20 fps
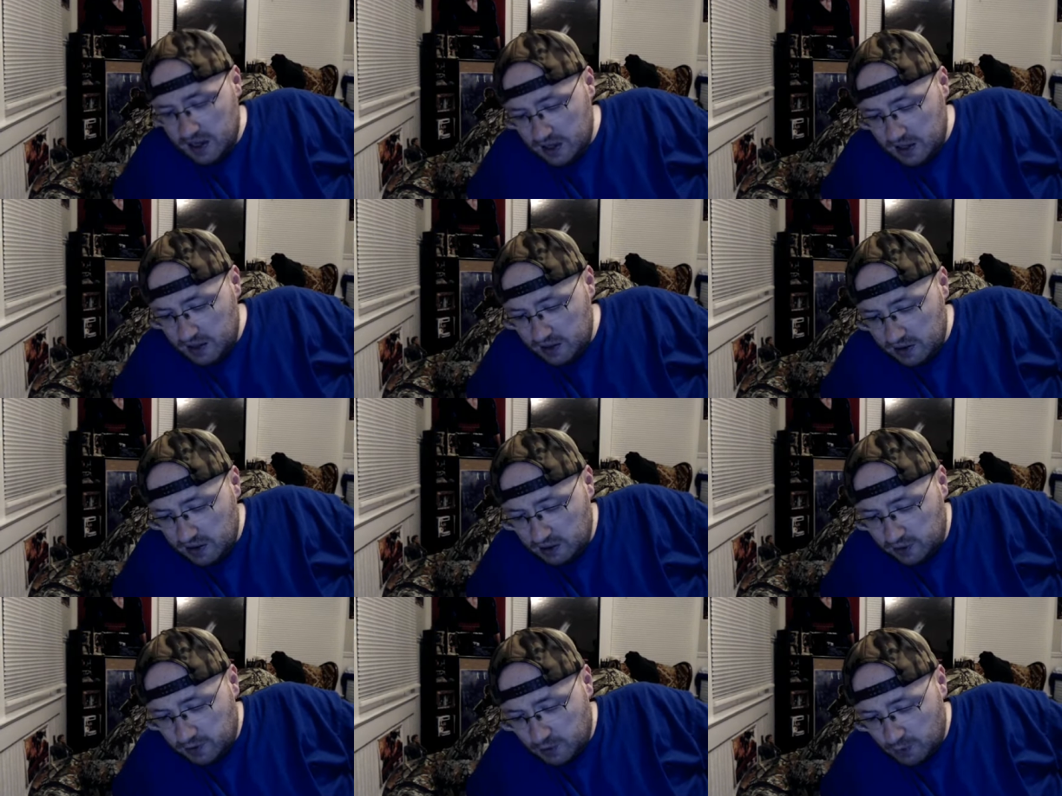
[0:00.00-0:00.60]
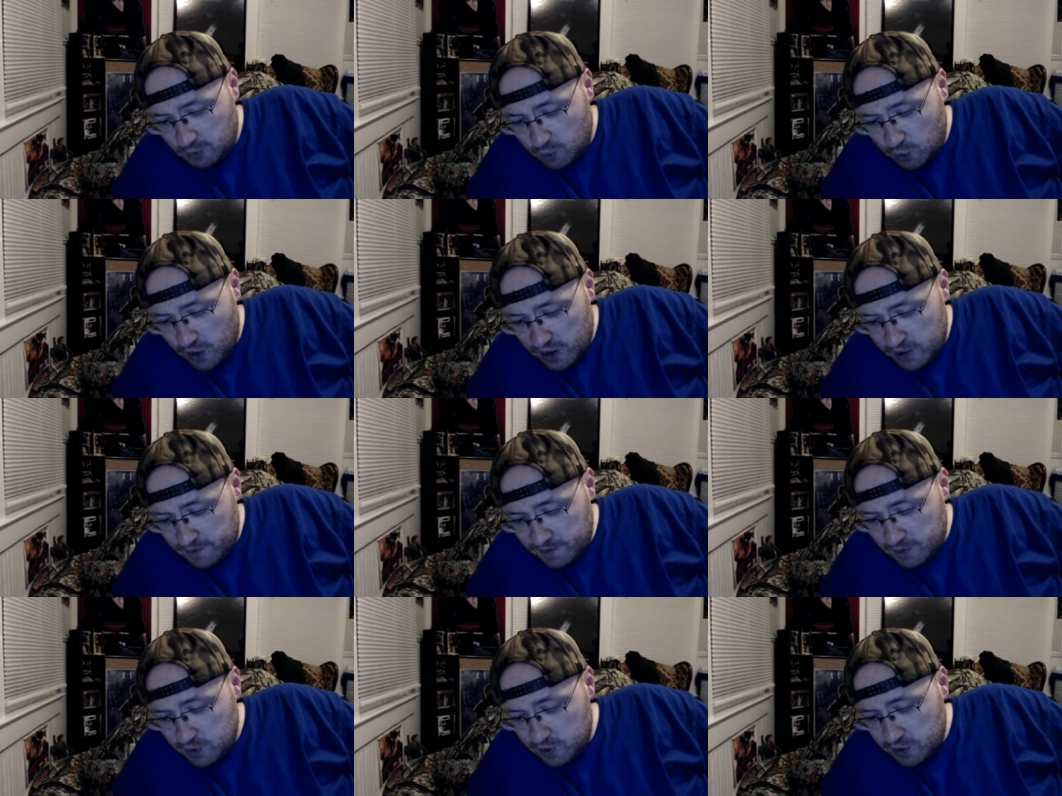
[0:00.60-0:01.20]
It's from quite a
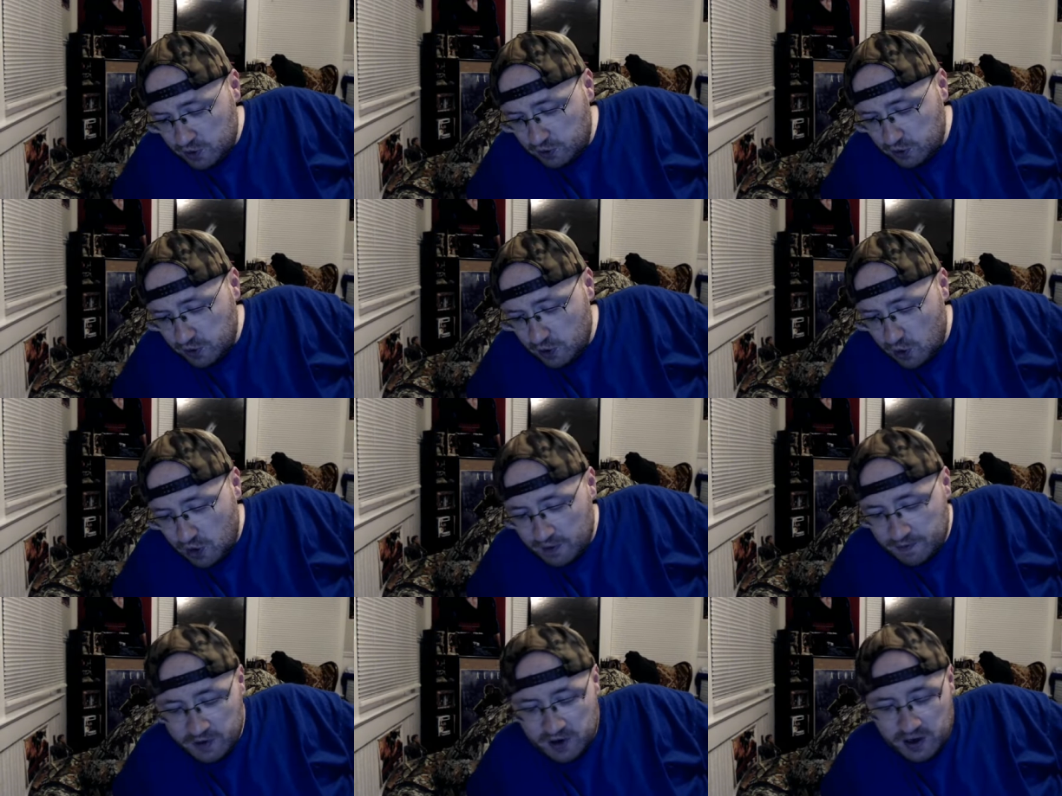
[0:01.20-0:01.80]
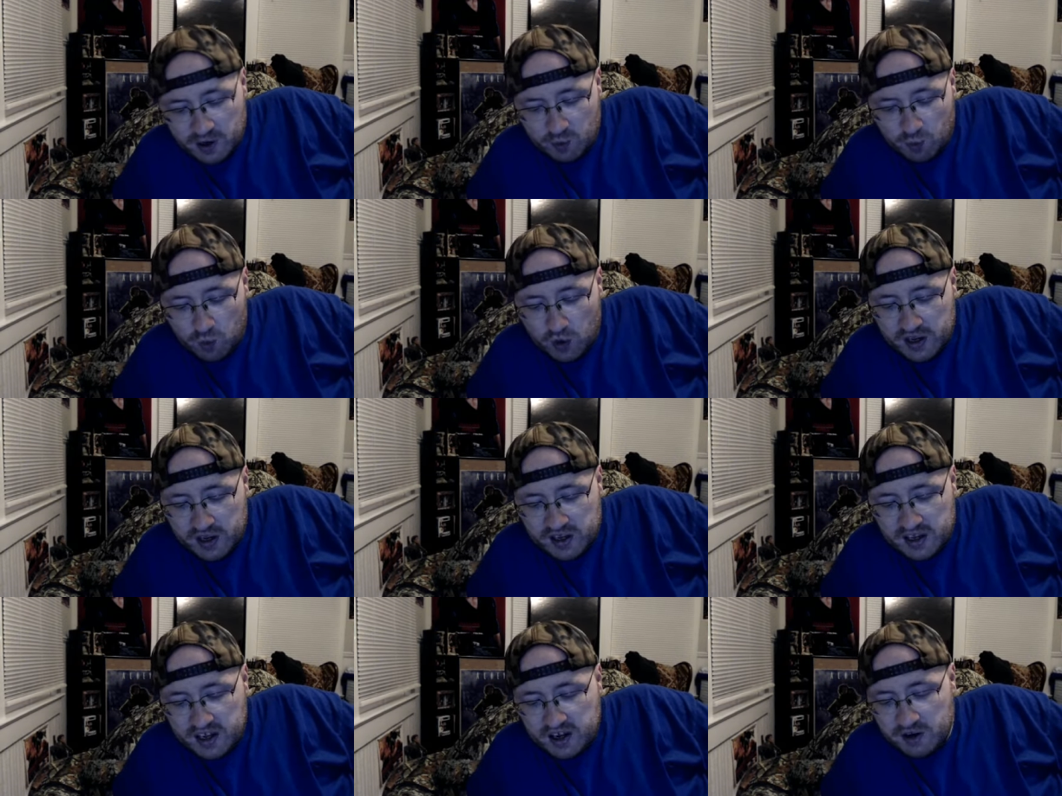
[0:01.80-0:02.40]
few years ago. I forget what
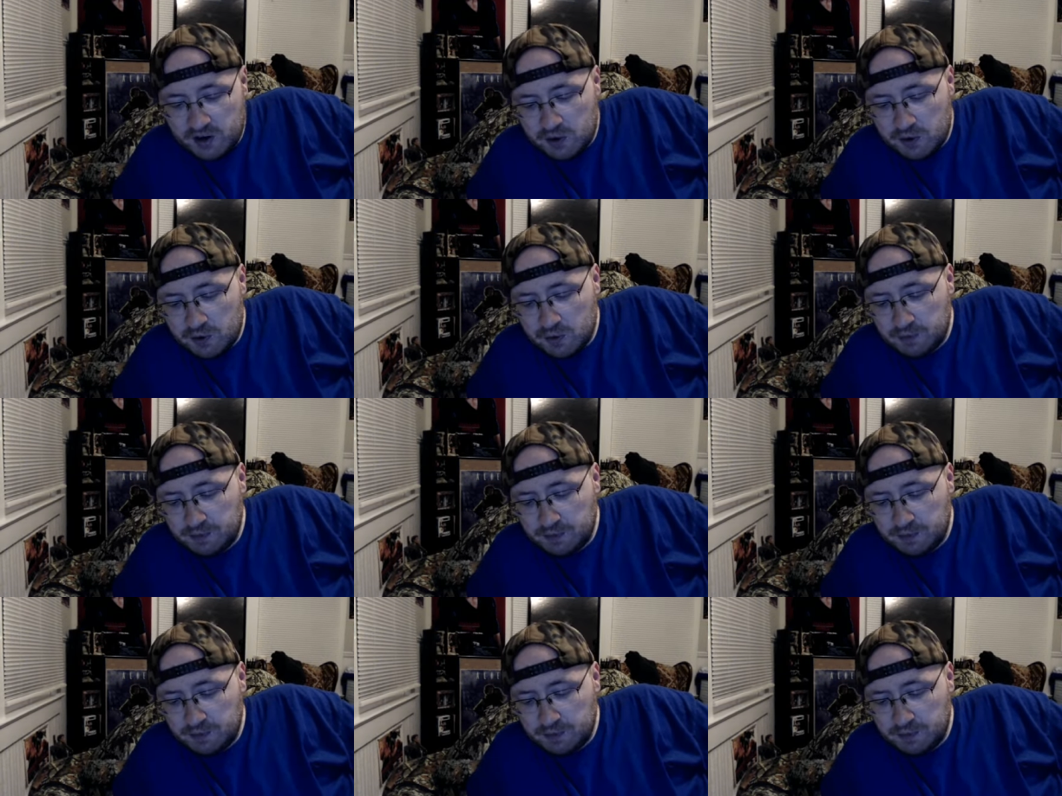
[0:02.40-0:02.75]
year.